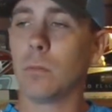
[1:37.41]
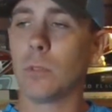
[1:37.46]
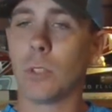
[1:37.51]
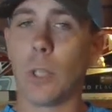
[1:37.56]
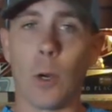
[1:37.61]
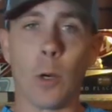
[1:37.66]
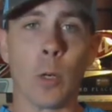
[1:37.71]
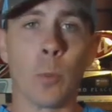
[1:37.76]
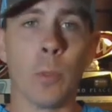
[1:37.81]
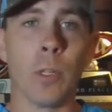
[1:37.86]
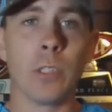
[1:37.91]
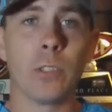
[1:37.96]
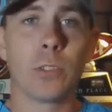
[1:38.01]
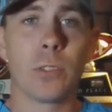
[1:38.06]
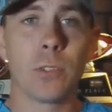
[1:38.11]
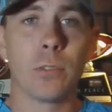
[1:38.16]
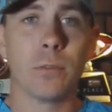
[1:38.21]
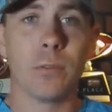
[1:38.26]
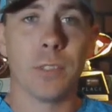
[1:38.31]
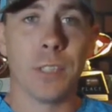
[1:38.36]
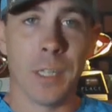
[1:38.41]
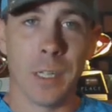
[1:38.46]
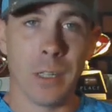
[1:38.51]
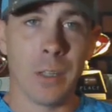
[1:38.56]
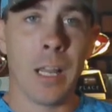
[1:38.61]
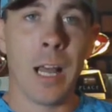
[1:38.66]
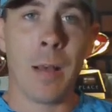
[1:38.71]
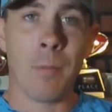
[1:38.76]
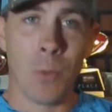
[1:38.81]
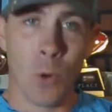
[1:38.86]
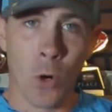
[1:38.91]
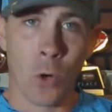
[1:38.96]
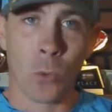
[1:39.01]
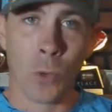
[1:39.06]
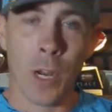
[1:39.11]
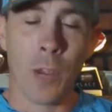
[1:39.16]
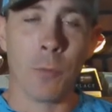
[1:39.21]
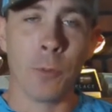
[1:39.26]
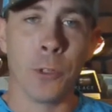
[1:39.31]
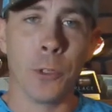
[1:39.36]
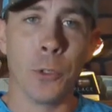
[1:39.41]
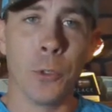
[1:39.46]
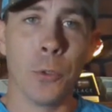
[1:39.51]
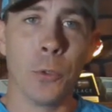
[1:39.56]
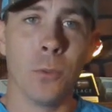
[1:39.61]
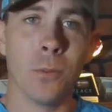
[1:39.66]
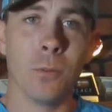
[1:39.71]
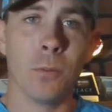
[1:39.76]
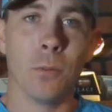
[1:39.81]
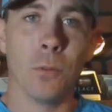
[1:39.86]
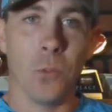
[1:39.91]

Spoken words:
Tournaments get a lot more revenue